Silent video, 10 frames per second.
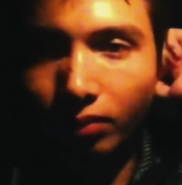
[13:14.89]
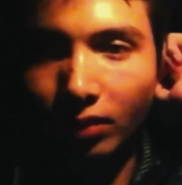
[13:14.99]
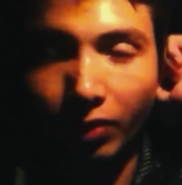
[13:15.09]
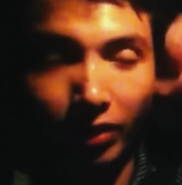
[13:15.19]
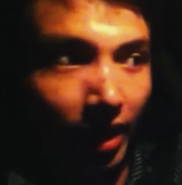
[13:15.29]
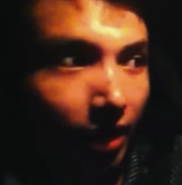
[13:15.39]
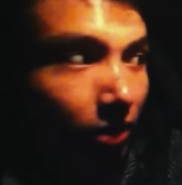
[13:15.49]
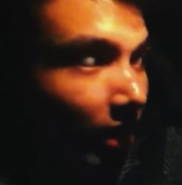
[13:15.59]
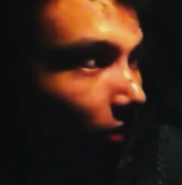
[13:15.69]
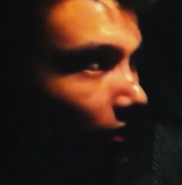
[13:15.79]
They hang
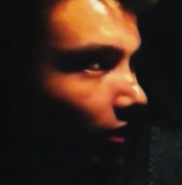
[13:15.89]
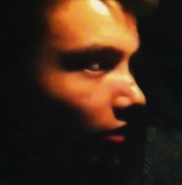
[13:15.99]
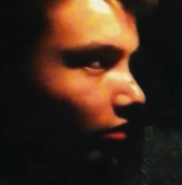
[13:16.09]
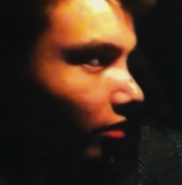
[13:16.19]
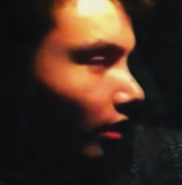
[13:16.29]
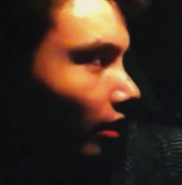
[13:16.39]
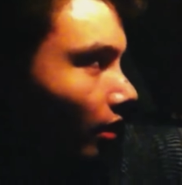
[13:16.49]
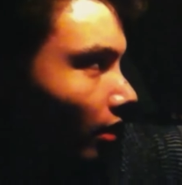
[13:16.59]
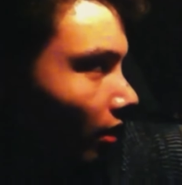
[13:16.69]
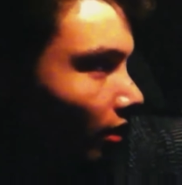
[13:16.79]
around with those
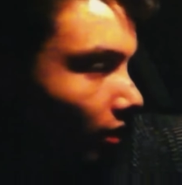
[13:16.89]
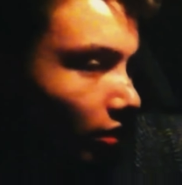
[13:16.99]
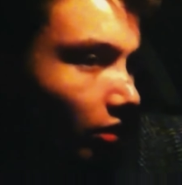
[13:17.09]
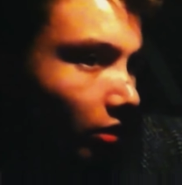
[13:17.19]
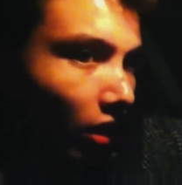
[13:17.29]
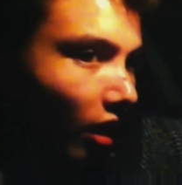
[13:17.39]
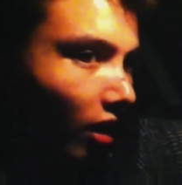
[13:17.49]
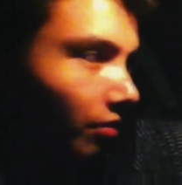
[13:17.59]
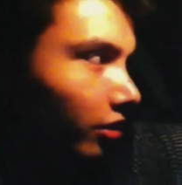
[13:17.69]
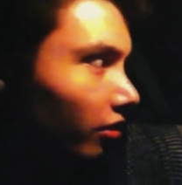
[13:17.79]

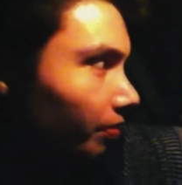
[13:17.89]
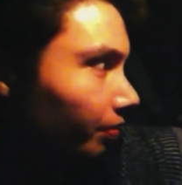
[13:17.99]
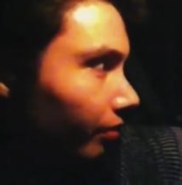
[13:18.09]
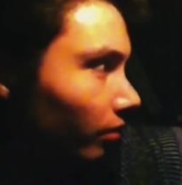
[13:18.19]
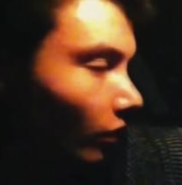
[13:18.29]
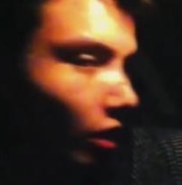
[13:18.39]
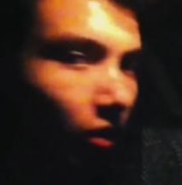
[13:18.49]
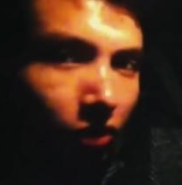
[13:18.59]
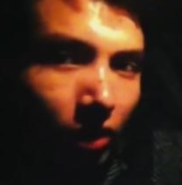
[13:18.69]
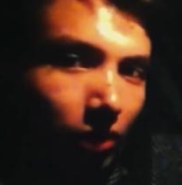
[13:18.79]
slobs,
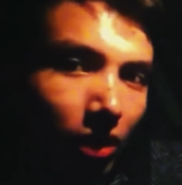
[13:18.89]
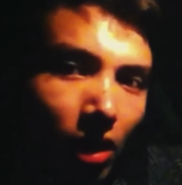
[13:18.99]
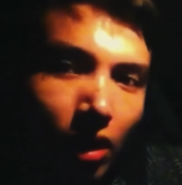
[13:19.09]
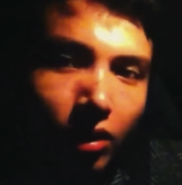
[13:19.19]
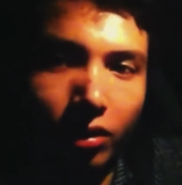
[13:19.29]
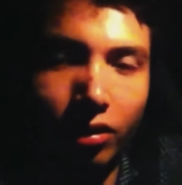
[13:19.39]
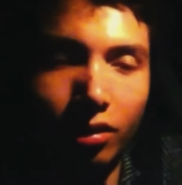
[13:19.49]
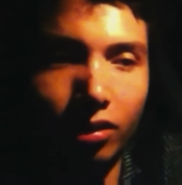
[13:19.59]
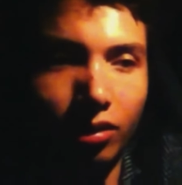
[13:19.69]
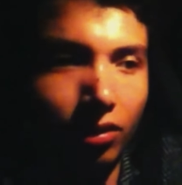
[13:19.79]
those
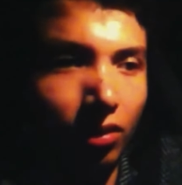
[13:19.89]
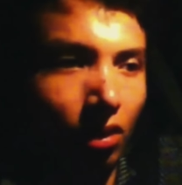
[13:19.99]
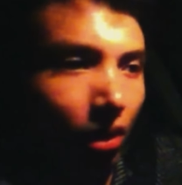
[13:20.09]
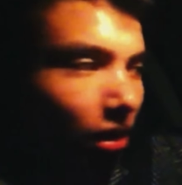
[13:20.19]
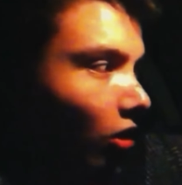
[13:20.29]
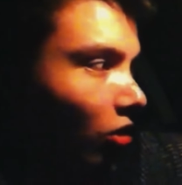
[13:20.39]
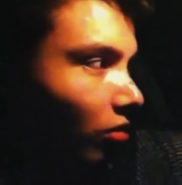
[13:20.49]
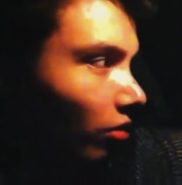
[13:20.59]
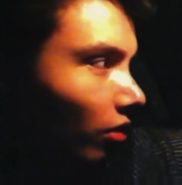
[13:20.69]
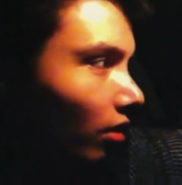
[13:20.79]
obnoxious,
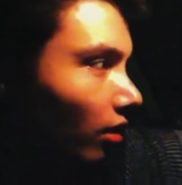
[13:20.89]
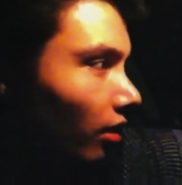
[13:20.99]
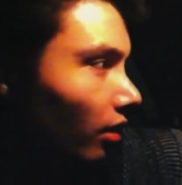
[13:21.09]
horrible,